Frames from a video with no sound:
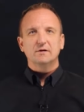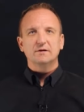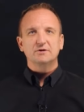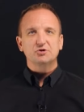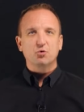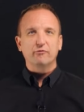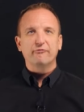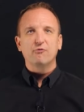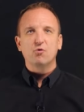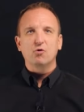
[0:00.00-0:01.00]
is short
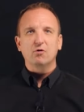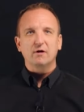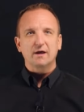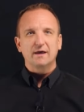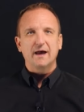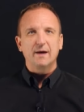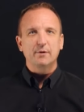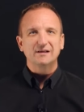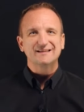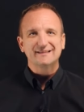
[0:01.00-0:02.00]
for
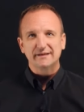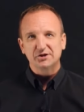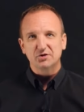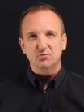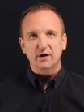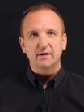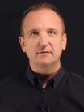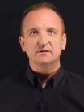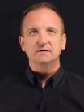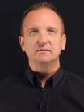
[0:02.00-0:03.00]
capitalization rate.
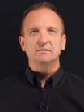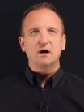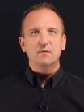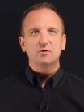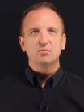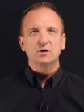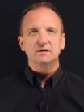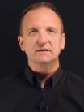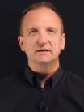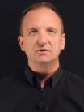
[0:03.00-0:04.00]
It's a common real
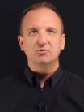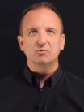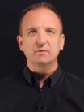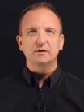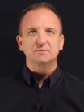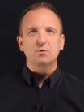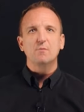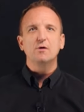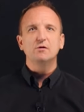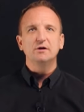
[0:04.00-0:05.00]
estate term that is
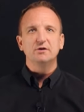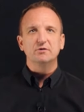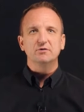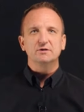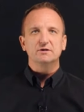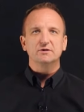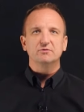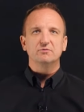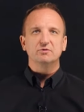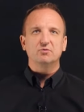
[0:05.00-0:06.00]
primarily used
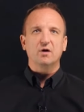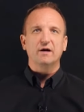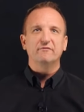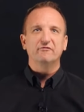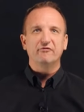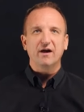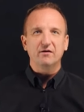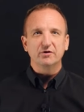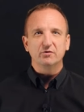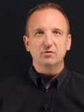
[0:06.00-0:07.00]
to derive the
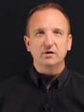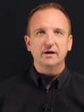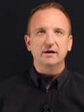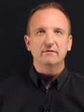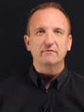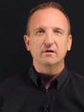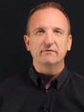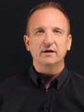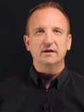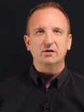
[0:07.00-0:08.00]
value
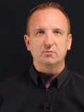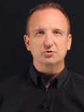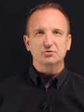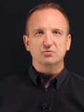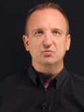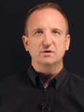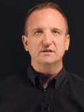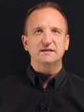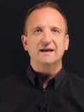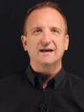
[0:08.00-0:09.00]
of a commercial real
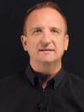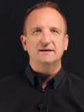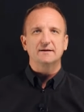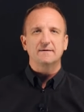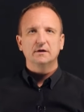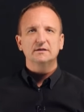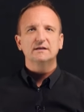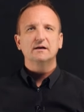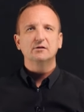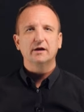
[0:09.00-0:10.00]
estate asset. Let's
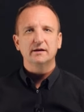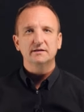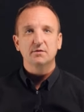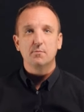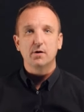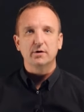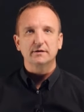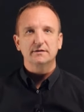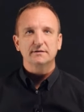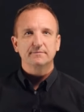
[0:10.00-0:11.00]
take a look at its
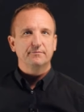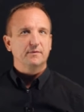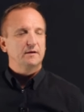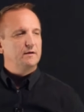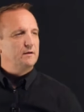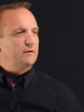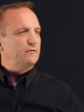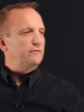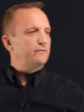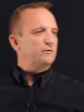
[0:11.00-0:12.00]
components.
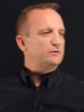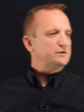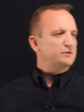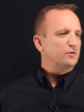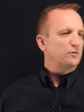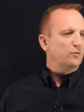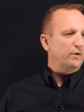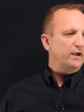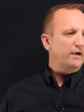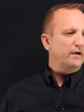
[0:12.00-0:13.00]
First,
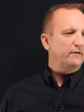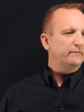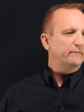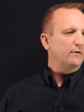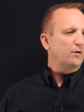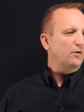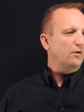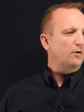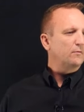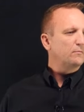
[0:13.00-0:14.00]
we have
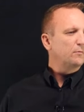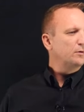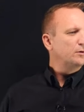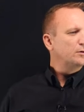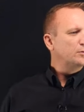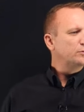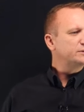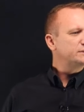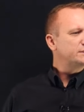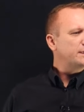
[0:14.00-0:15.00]
R,
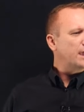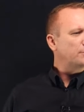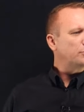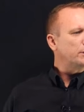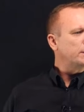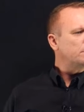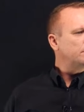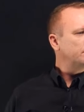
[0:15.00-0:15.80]
which is the cap rate.